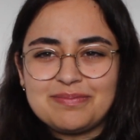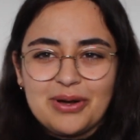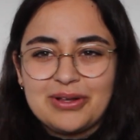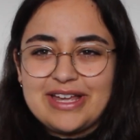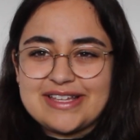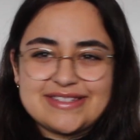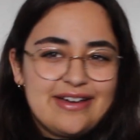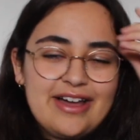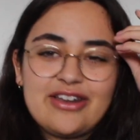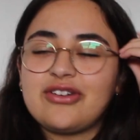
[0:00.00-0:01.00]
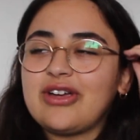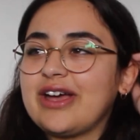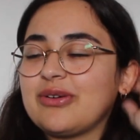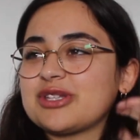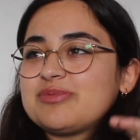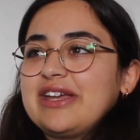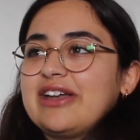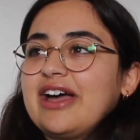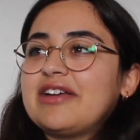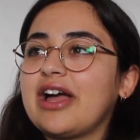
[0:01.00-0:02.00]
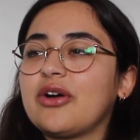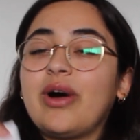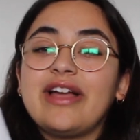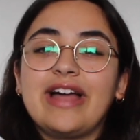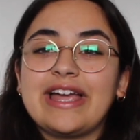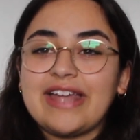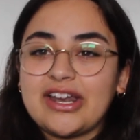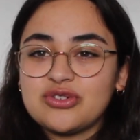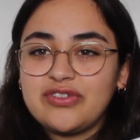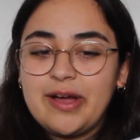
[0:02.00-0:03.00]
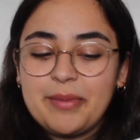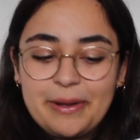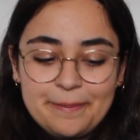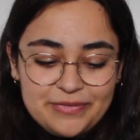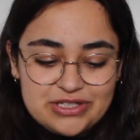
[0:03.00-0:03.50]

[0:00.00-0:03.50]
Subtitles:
polyester. I don't know how to explain it. I quite like natural fiber.